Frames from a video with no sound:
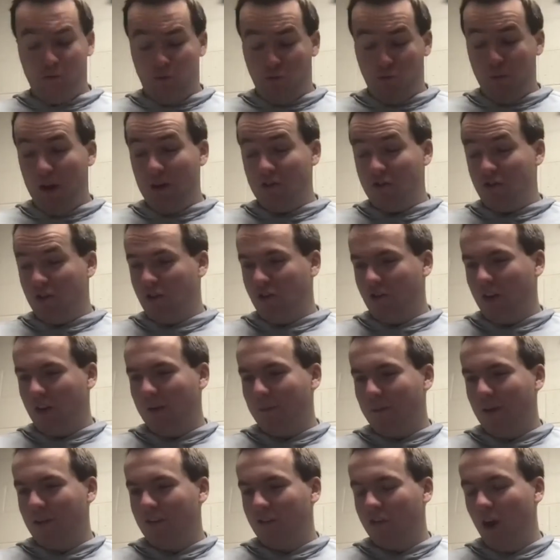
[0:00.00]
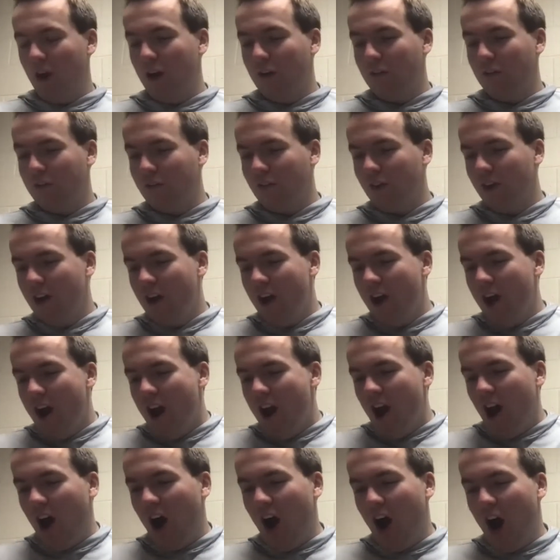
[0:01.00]
specialists like myself.
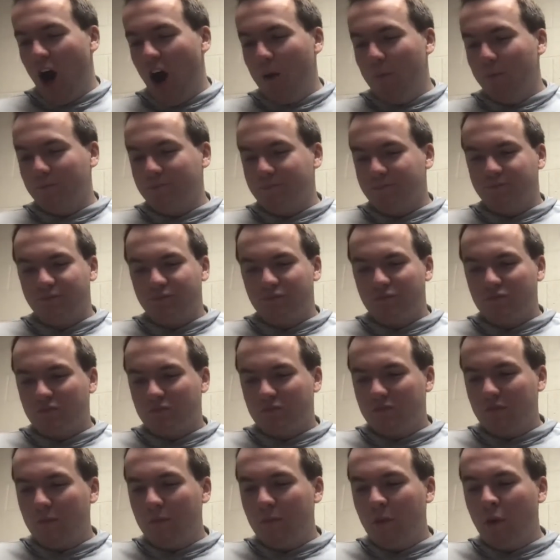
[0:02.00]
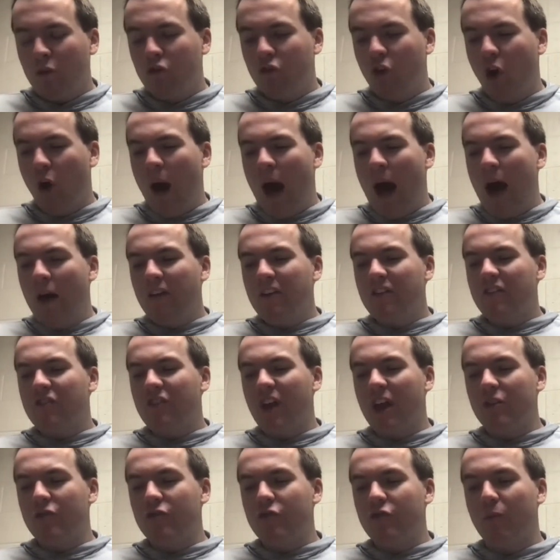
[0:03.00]
So how did
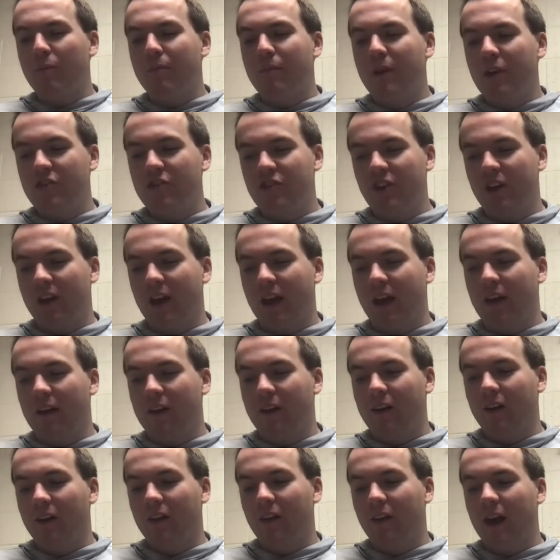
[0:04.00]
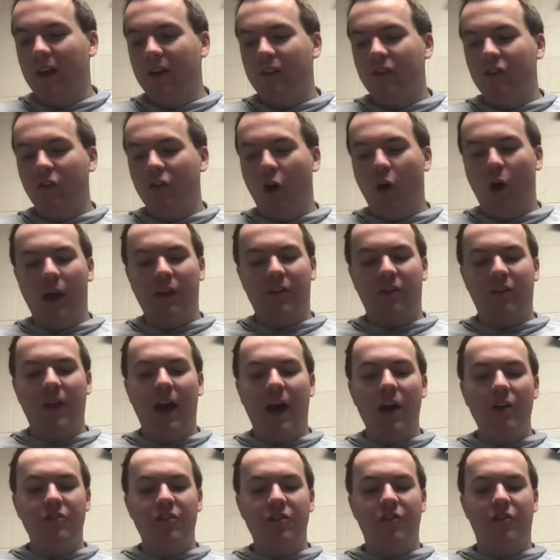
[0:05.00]
Central Michigan, so it's
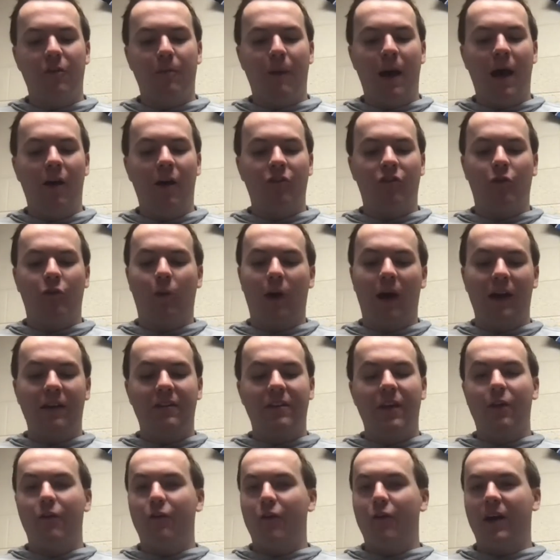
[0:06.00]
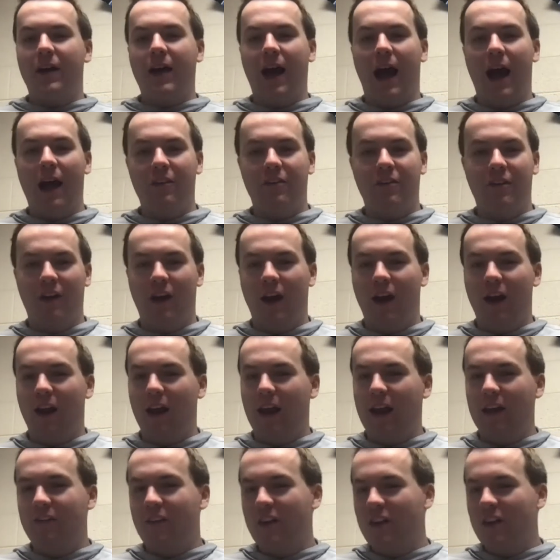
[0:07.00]
thousands of miles away, different continent.
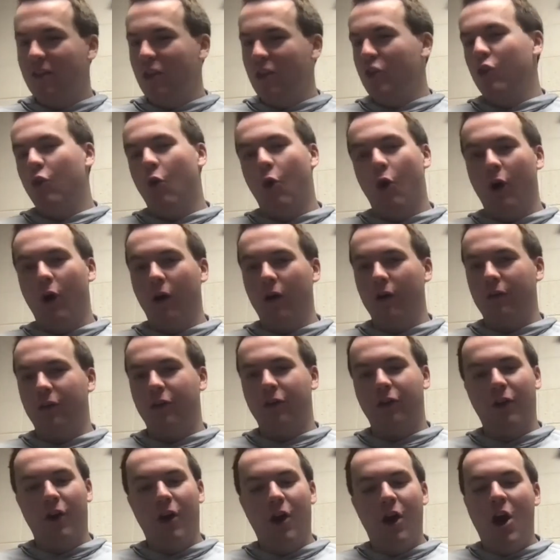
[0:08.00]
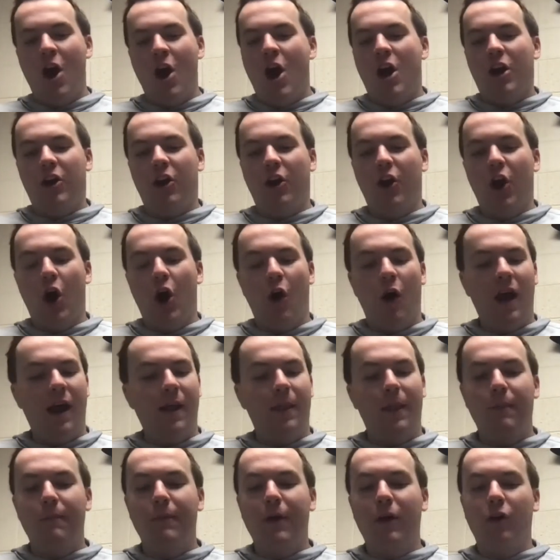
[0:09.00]
It's in the north, in
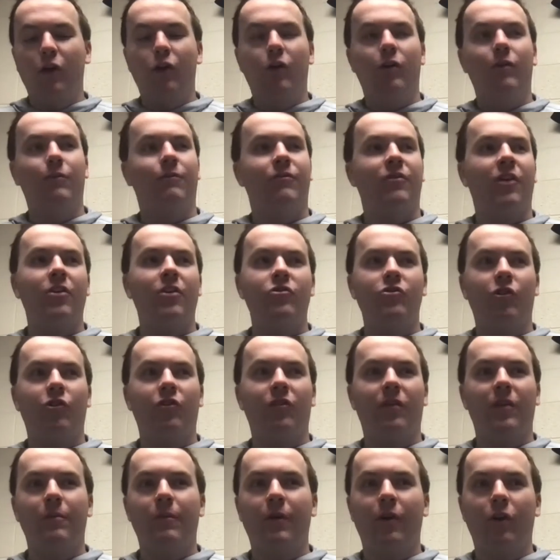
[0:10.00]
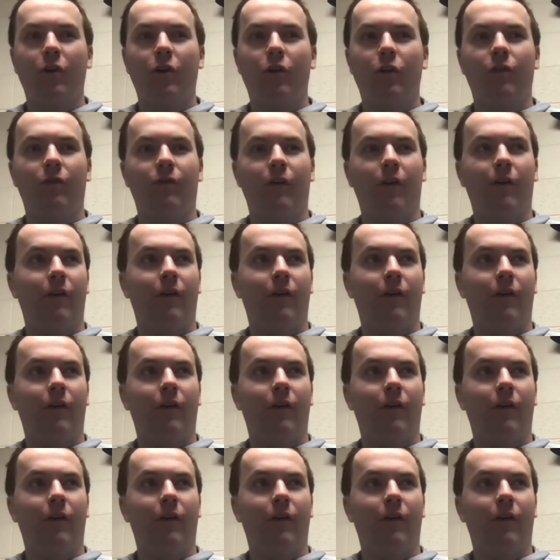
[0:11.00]
the middle. Central's in the middle of